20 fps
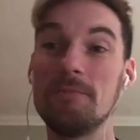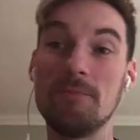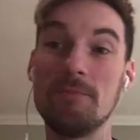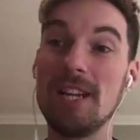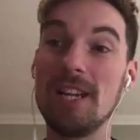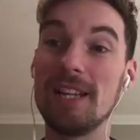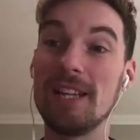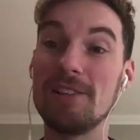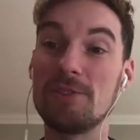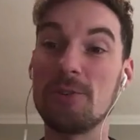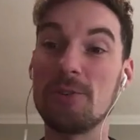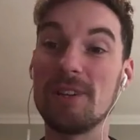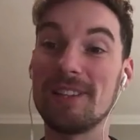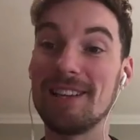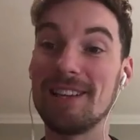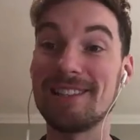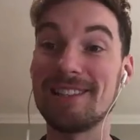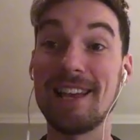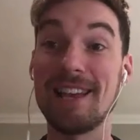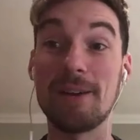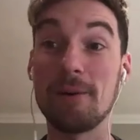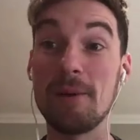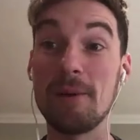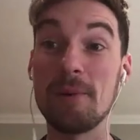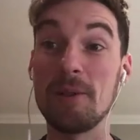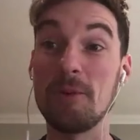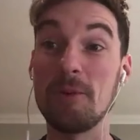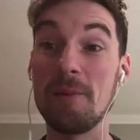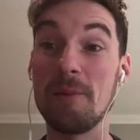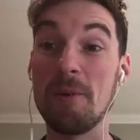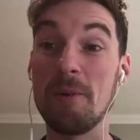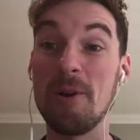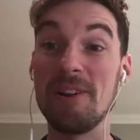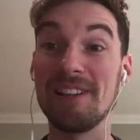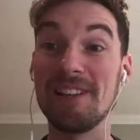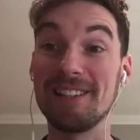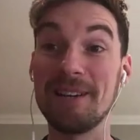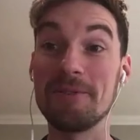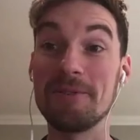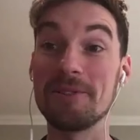Really enjoyed that segue, by the way,
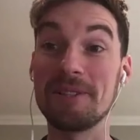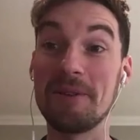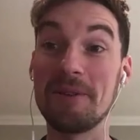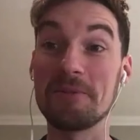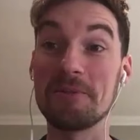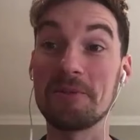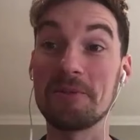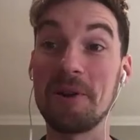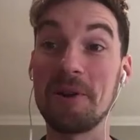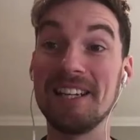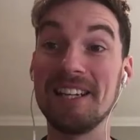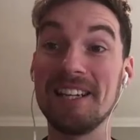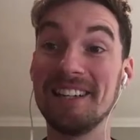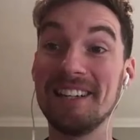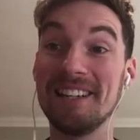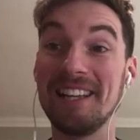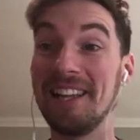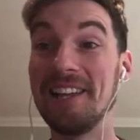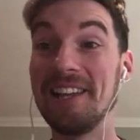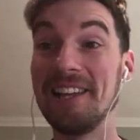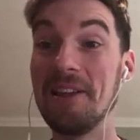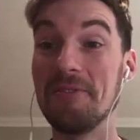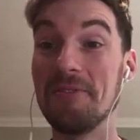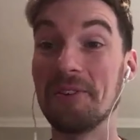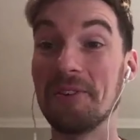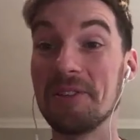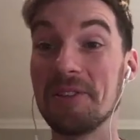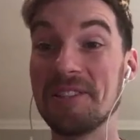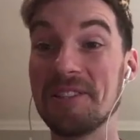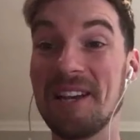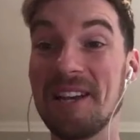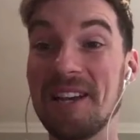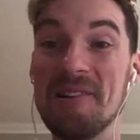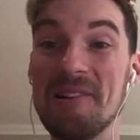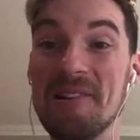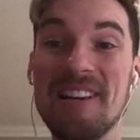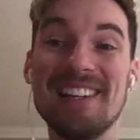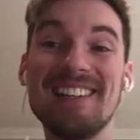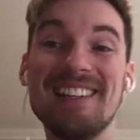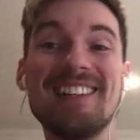Murray. That was great. I love a good
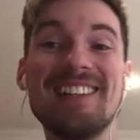segue.